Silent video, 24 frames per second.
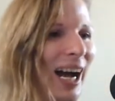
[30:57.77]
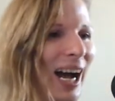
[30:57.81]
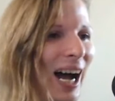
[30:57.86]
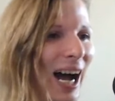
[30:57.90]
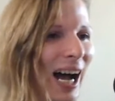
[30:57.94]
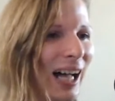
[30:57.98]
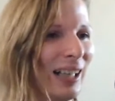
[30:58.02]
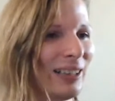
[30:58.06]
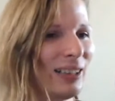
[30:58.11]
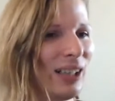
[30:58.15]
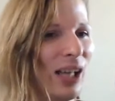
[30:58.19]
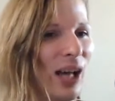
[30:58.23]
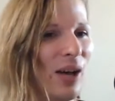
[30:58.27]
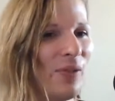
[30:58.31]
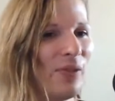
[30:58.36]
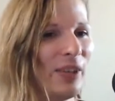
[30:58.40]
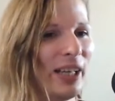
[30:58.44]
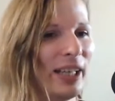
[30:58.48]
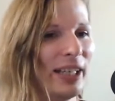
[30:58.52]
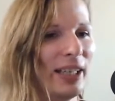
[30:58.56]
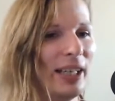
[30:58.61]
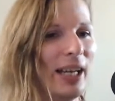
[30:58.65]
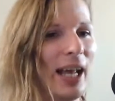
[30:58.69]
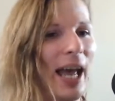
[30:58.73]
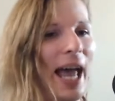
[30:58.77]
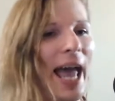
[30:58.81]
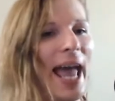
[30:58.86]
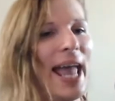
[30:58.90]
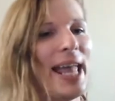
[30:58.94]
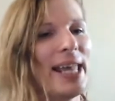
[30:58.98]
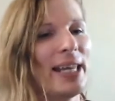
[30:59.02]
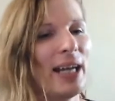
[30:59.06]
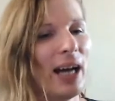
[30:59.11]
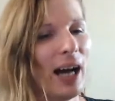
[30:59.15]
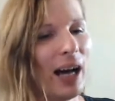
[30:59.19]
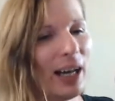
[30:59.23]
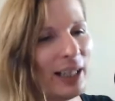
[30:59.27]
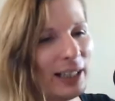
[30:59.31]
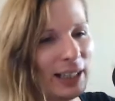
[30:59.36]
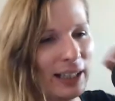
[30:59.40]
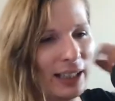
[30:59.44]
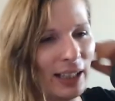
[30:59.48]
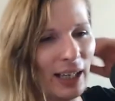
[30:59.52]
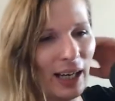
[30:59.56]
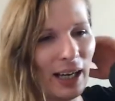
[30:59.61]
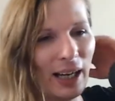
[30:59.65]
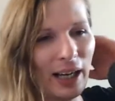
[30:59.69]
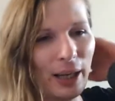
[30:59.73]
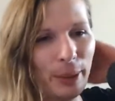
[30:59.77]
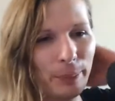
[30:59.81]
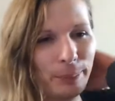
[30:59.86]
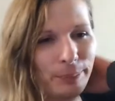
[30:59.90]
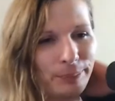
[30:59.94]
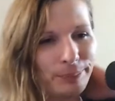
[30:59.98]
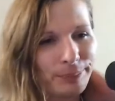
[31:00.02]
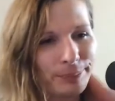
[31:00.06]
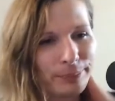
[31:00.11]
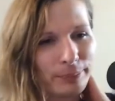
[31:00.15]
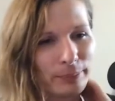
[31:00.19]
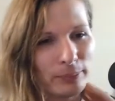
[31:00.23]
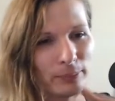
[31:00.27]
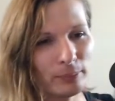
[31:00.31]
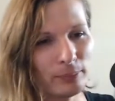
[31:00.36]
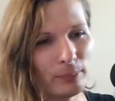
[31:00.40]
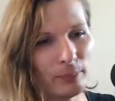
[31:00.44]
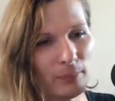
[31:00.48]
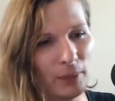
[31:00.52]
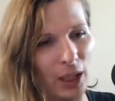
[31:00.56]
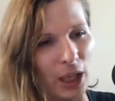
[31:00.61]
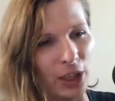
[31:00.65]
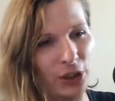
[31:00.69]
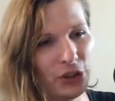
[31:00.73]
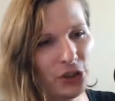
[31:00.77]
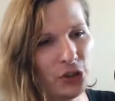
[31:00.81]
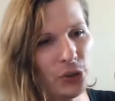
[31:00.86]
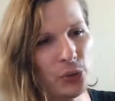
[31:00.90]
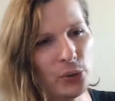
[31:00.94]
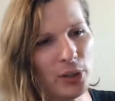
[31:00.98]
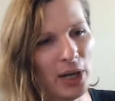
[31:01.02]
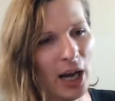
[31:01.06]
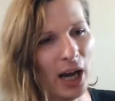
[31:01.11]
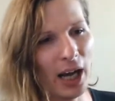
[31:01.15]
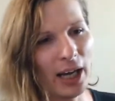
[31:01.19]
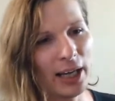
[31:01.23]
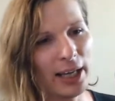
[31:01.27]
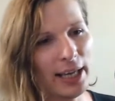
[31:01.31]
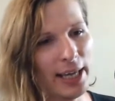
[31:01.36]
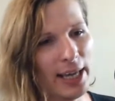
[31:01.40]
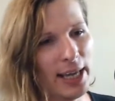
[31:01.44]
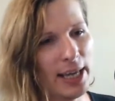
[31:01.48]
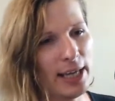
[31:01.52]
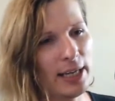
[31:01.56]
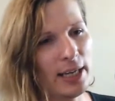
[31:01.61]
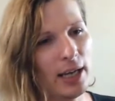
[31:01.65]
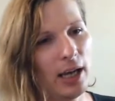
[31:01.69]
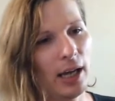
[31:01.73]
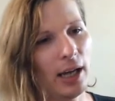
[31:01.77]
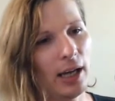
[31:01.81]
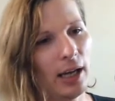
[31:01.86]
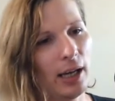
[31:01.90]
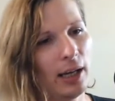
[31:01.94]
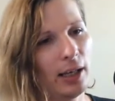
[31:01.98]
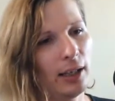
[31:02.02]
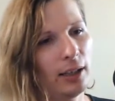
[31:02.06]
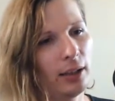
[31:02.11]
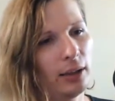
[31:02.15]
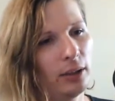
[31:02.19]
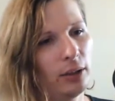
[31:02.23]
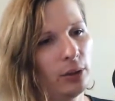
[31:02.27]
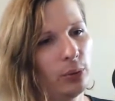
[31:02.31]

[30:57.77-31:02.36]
I love it. Hey, honey, you got a